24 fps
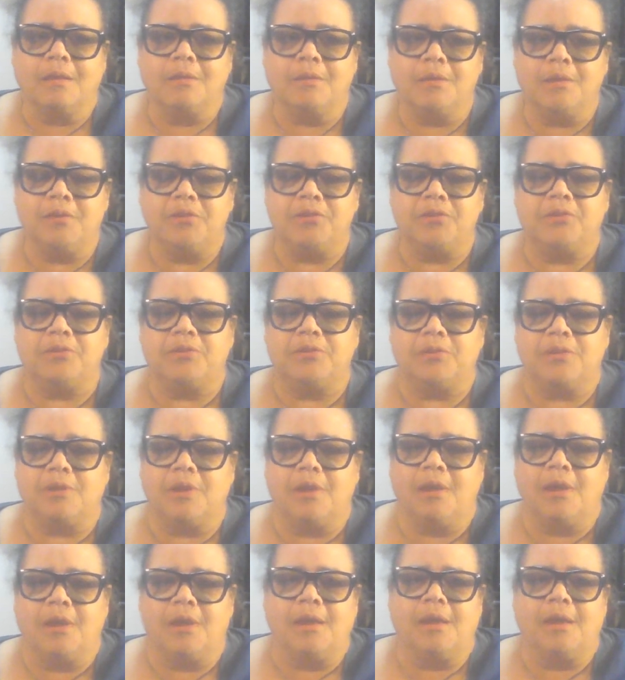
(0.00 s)
this
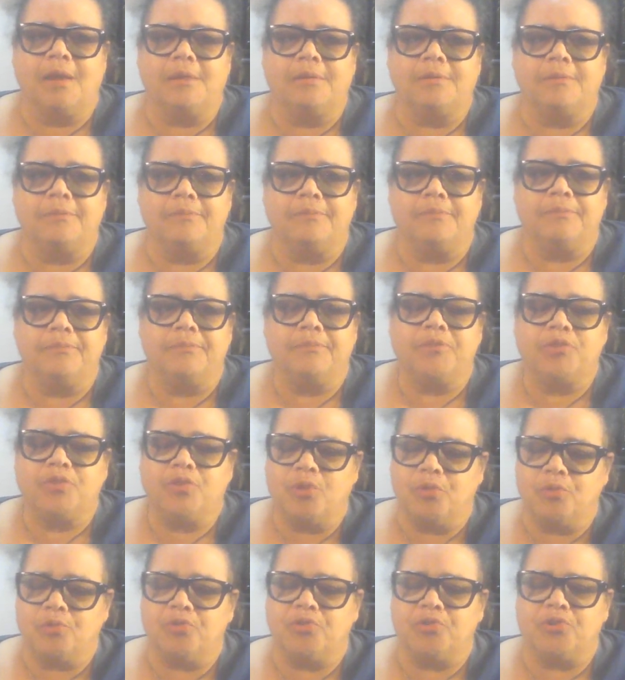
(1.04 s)
uh,
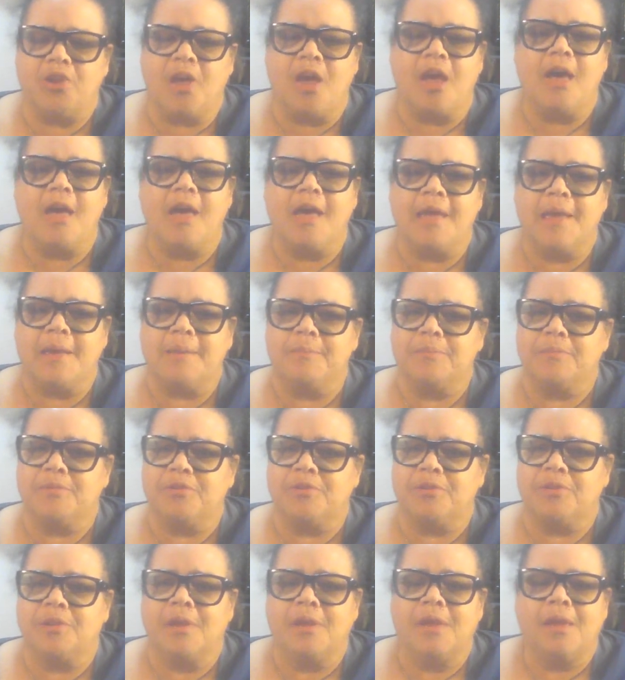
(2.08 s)
those
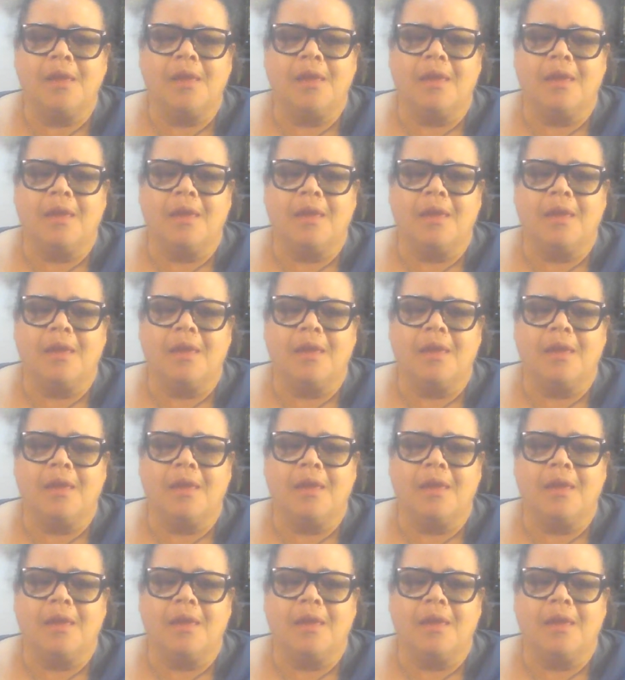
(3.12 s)
times.